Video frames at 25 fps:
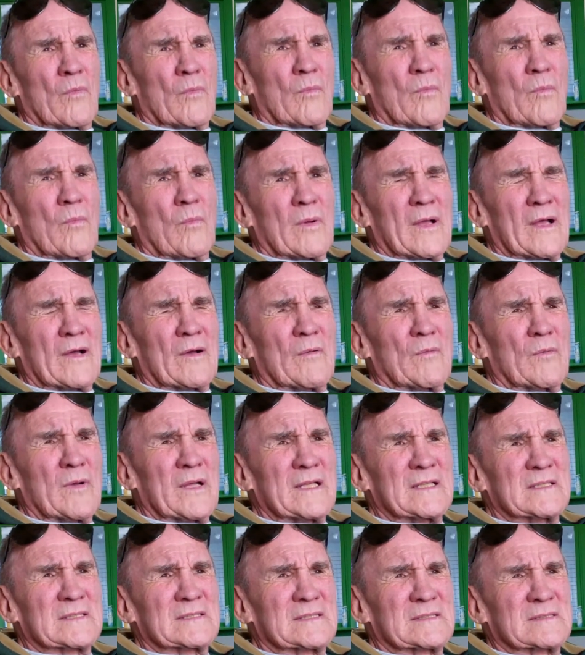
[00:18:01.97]
Well,
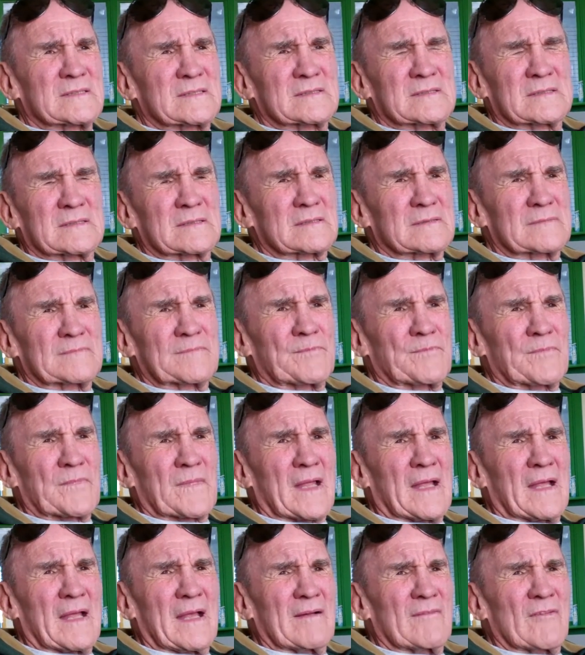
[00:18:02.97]
we just
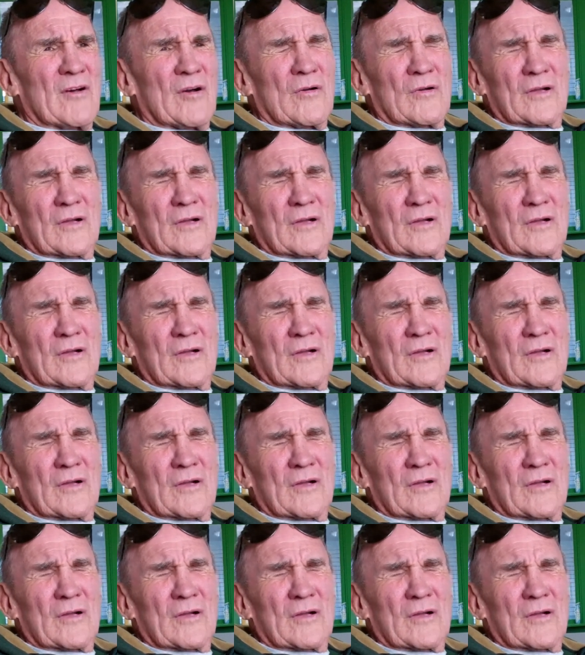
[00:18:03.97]
have all